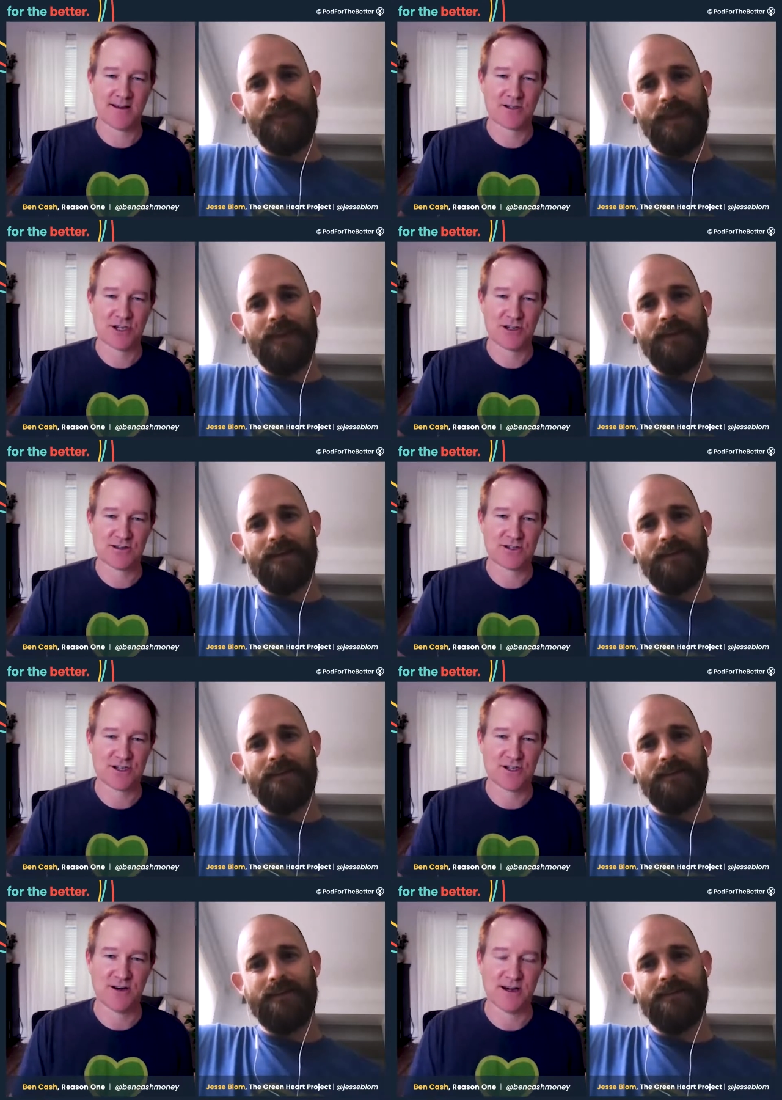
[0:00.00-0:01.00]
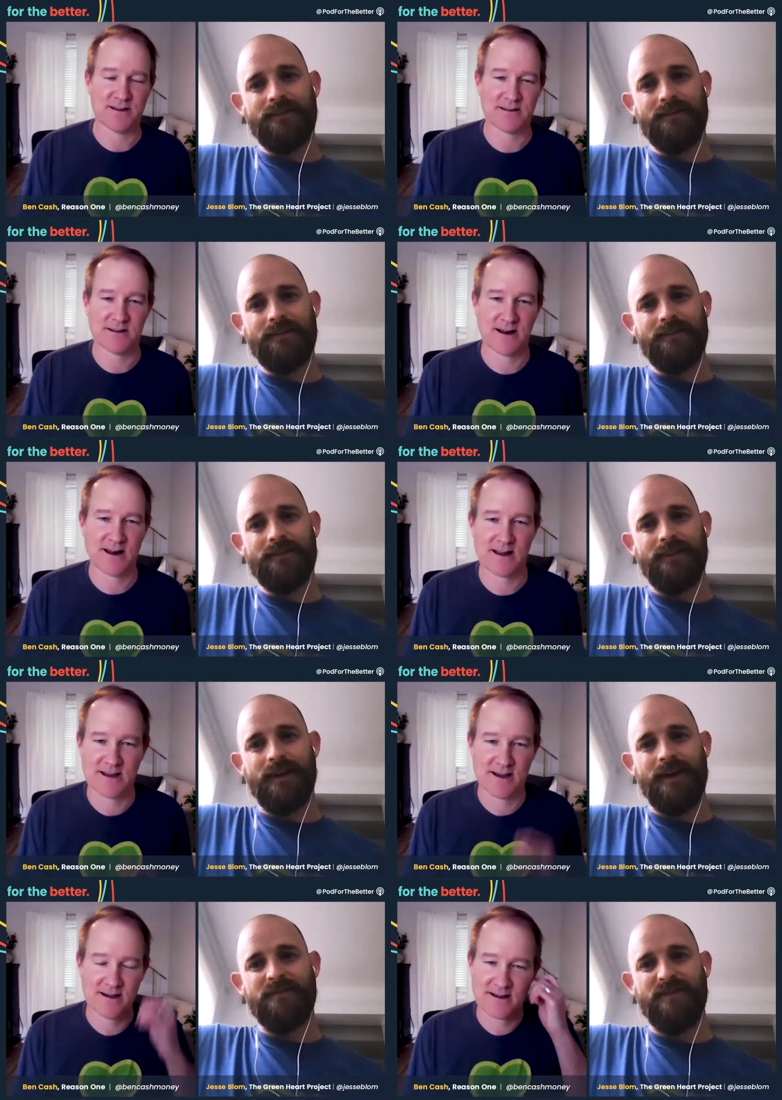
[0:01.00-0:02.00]
Speaker 1: to to do it. Uh, yeah,
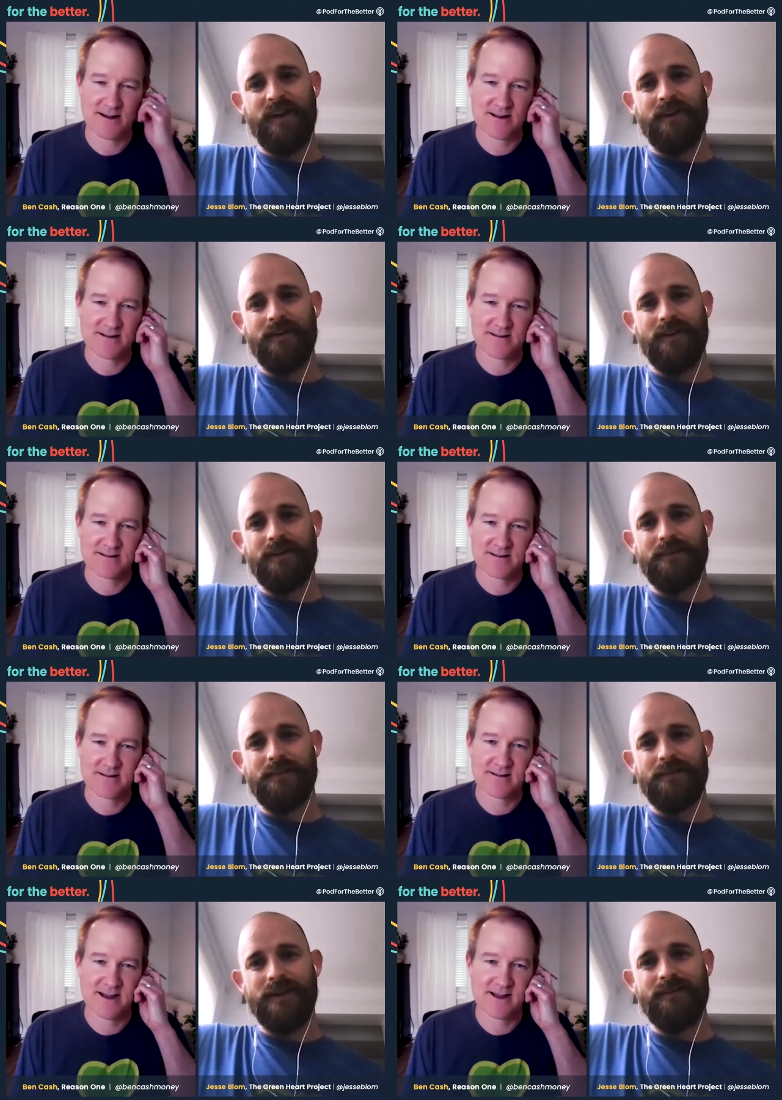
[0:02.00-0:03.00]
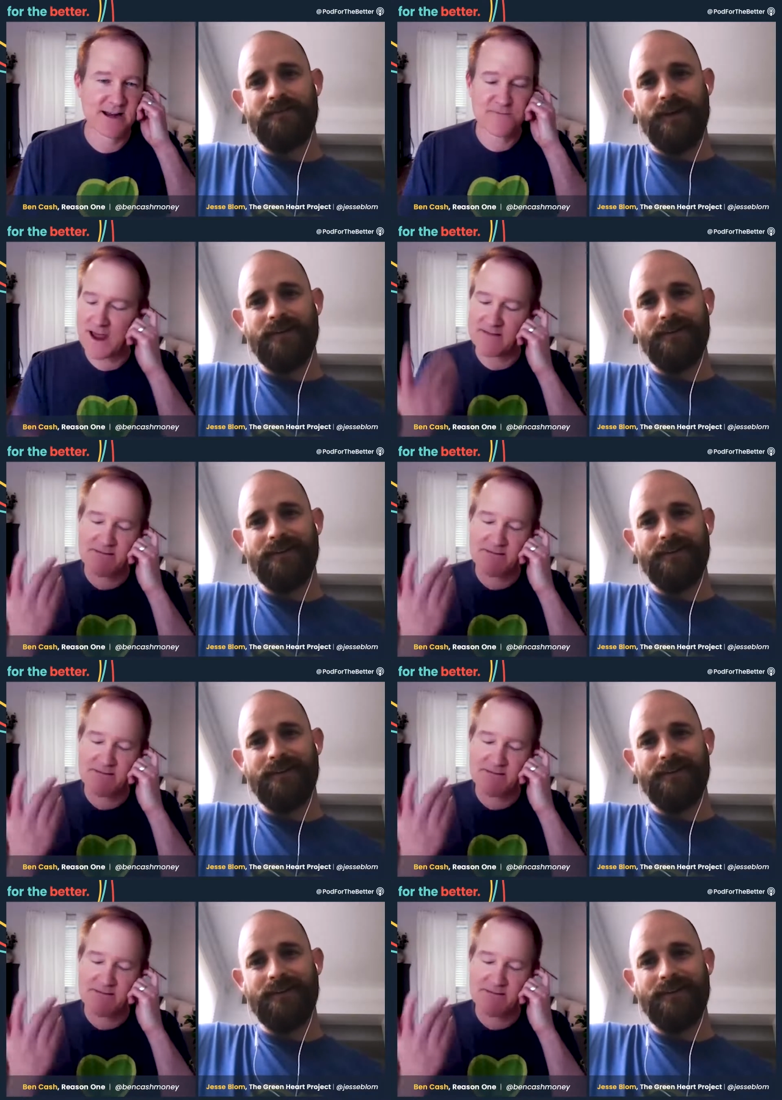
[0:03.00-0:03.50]
yeah, and fail a little bit. And, and fail,